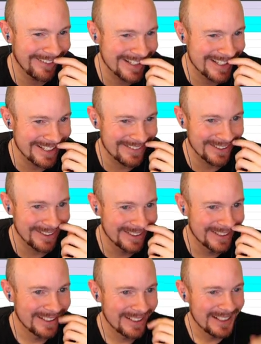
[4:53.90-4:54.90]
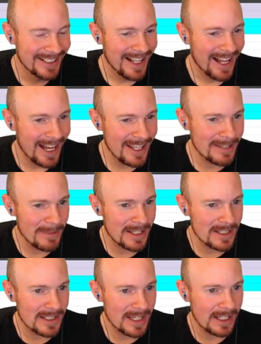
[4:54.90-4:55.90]
What's up, sir? I think
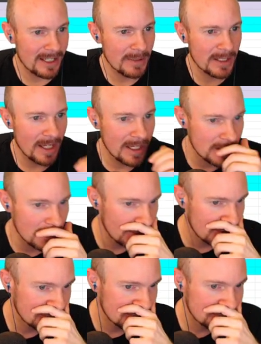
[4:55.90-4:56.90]
Mantis A can be A tier.